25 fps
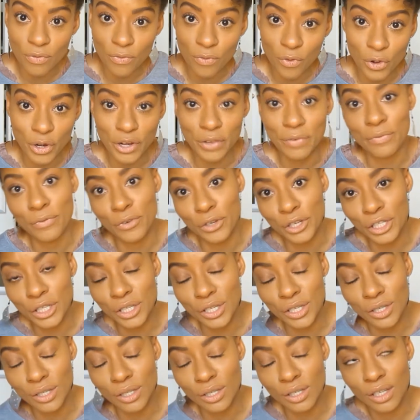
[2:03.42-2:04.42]
40
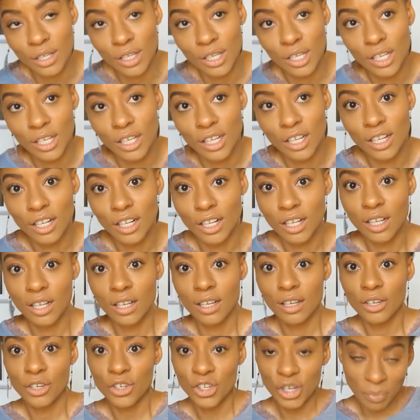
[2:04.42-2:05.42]
foot
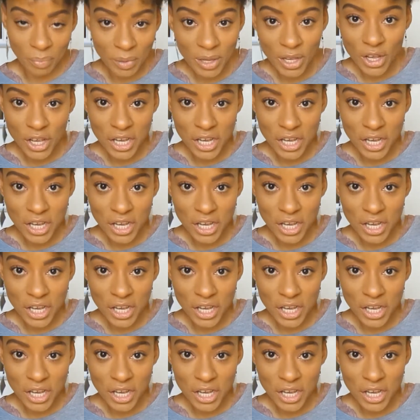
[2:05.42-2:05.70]
shipping